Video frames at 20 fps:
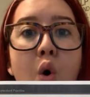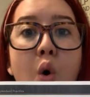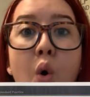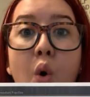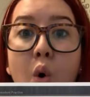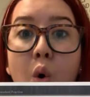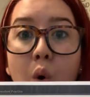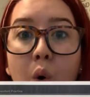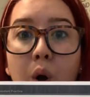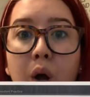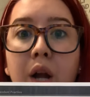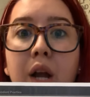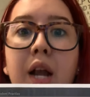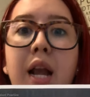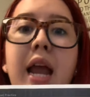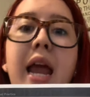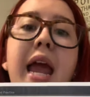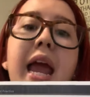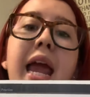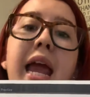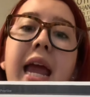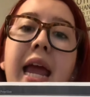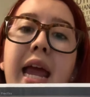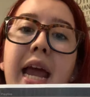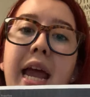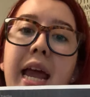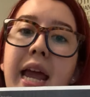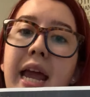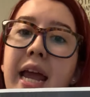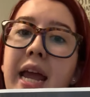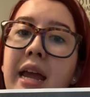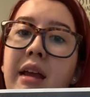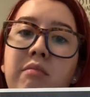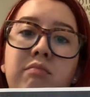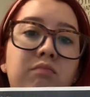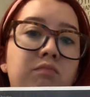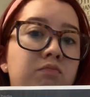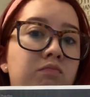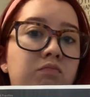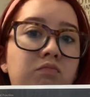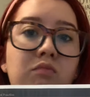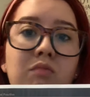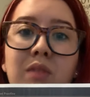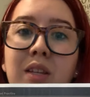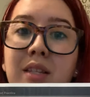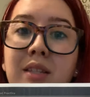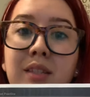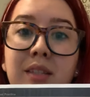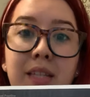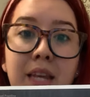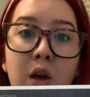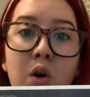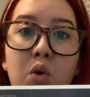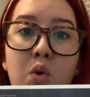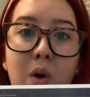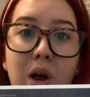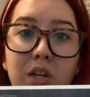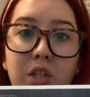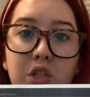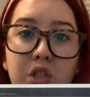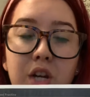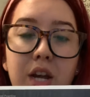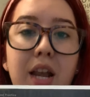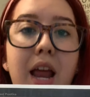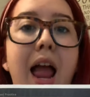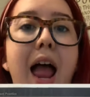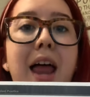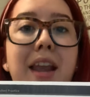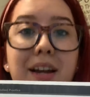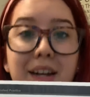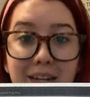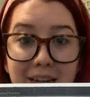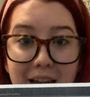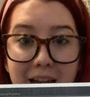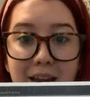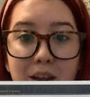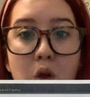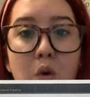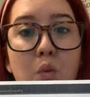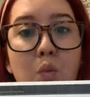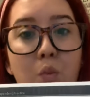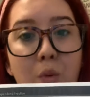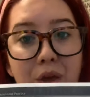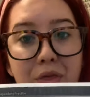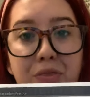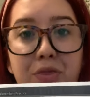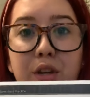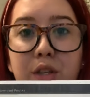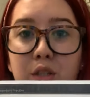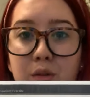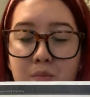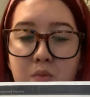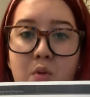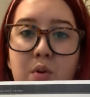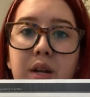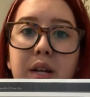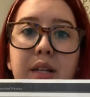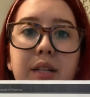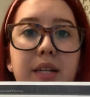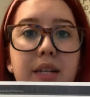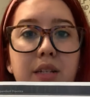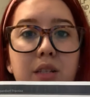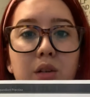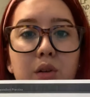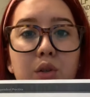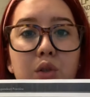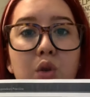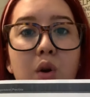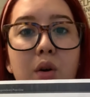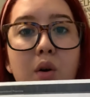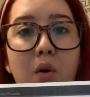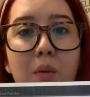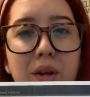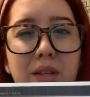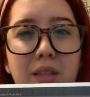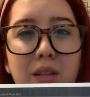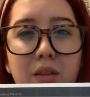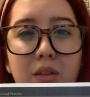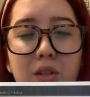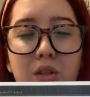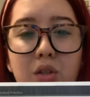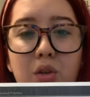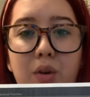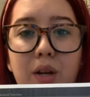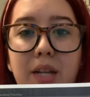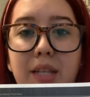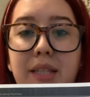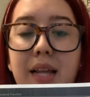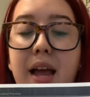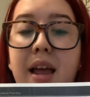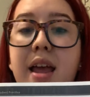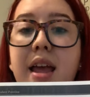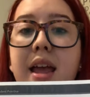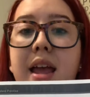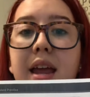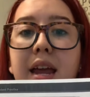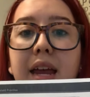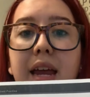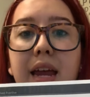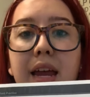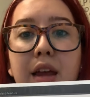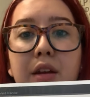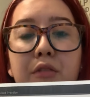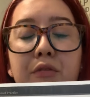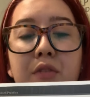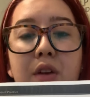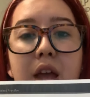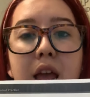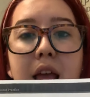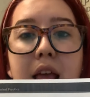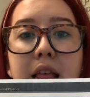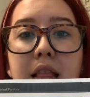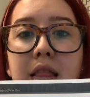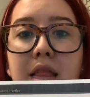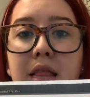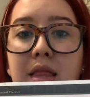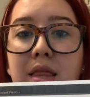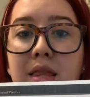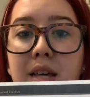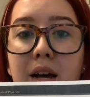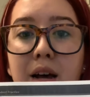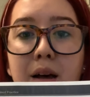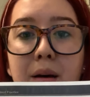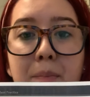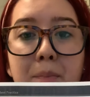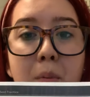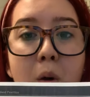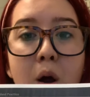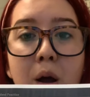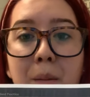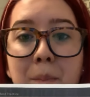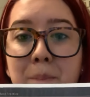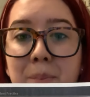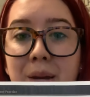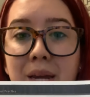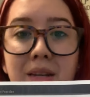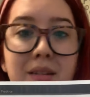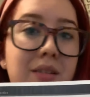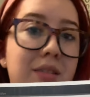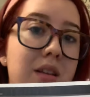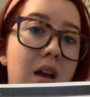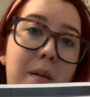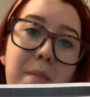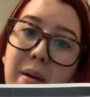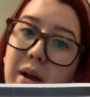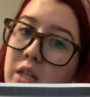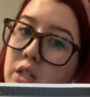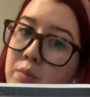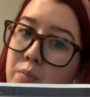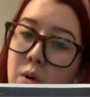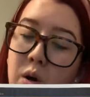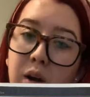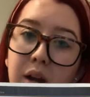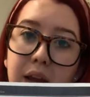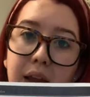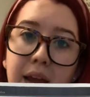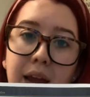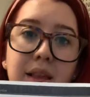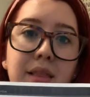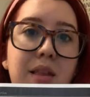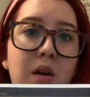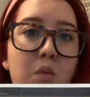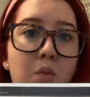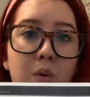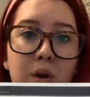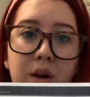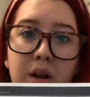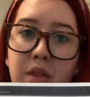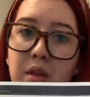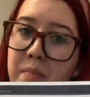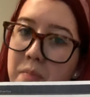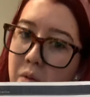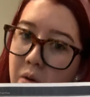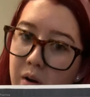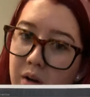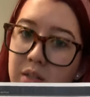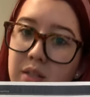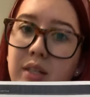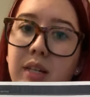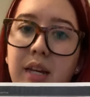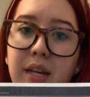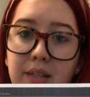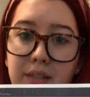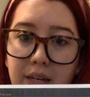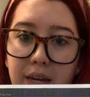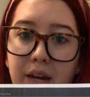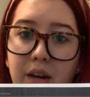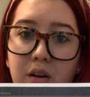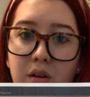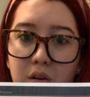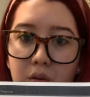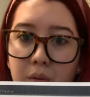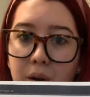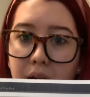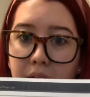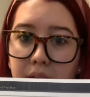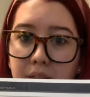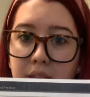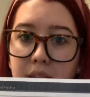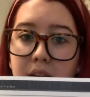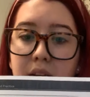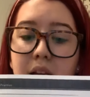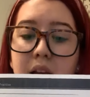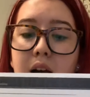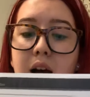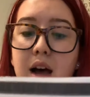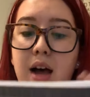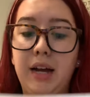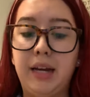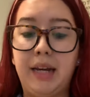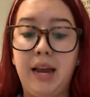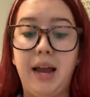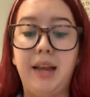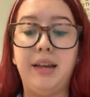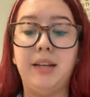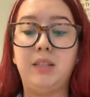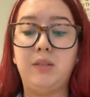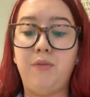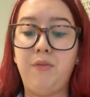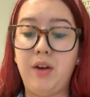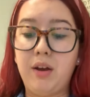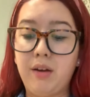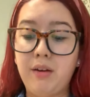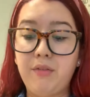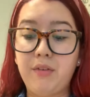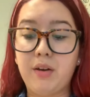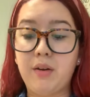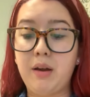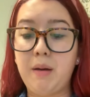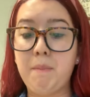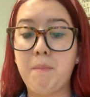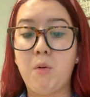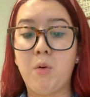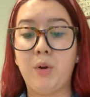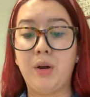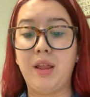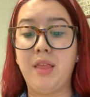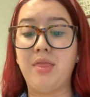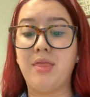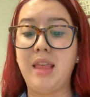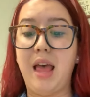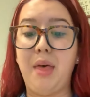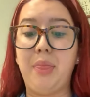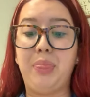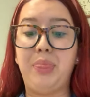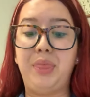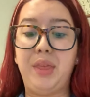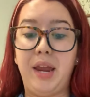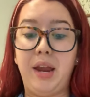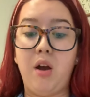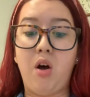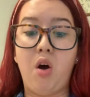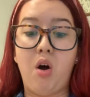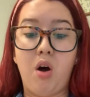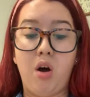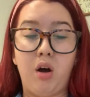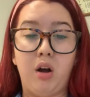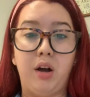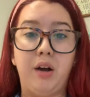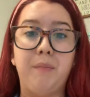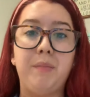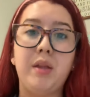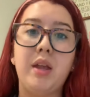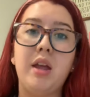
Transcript: or a skill question, and again with the supporting detail. So I always tell the students that if the part B does not match part A, then one of the parts is incorrect. Again, it's very, very important that they are